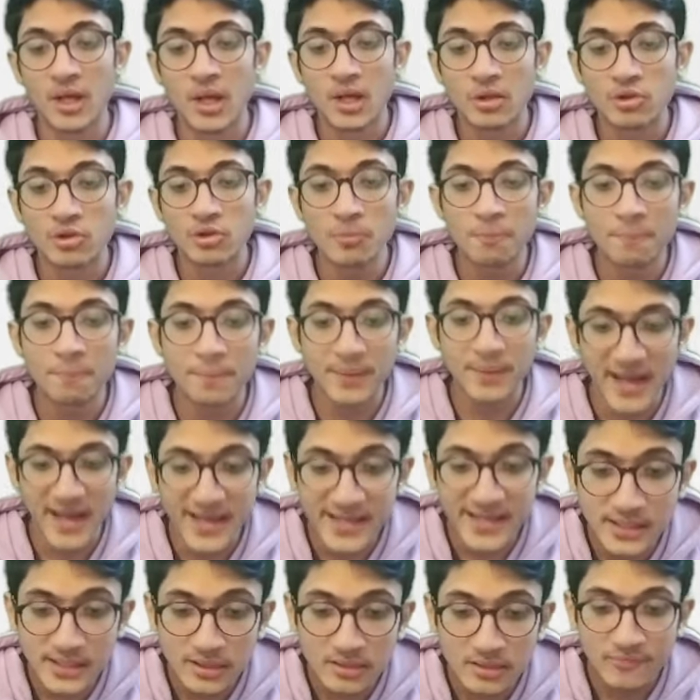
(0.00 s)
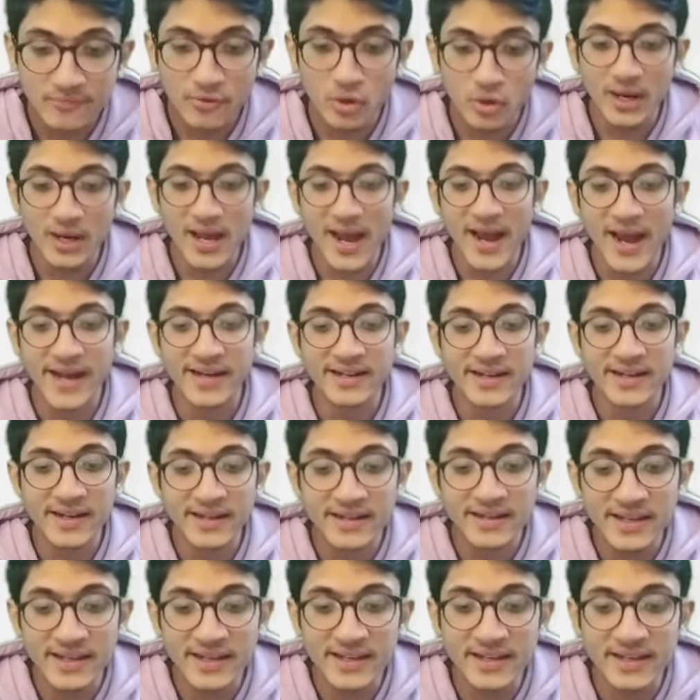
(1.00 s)
So price for
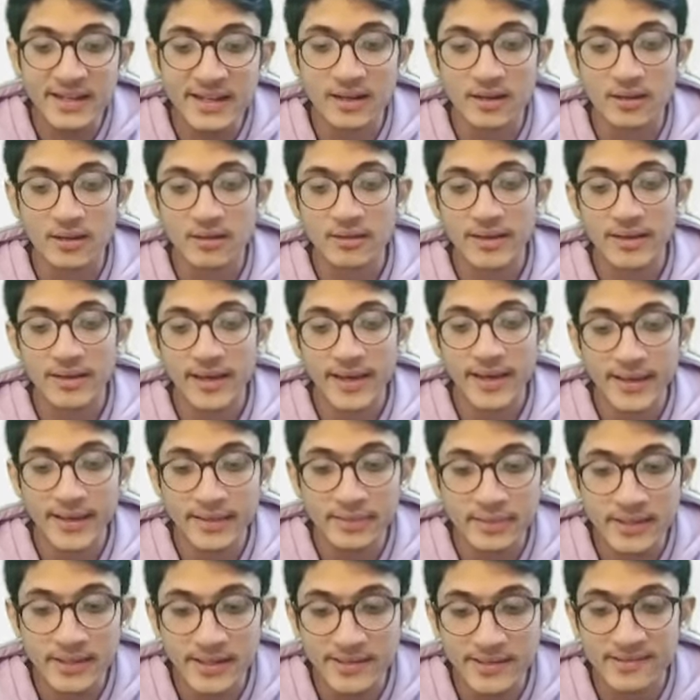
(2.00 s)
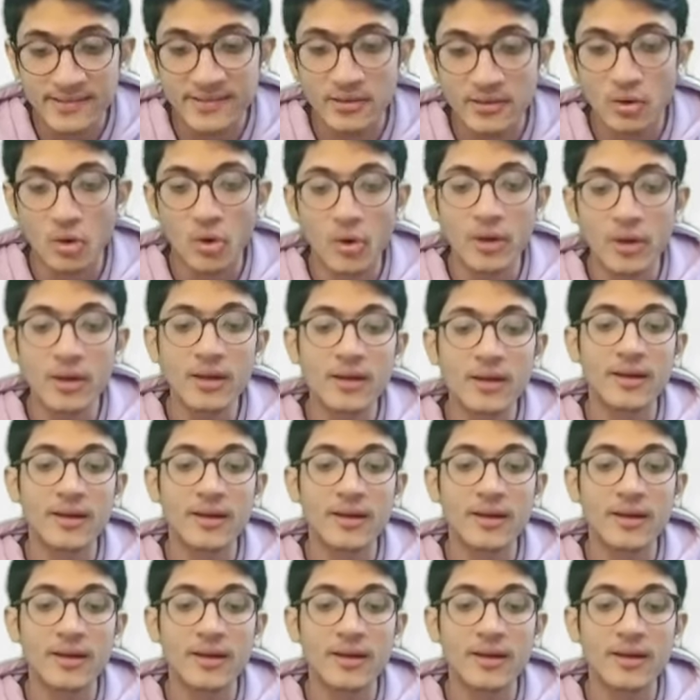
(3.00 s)
identical assets or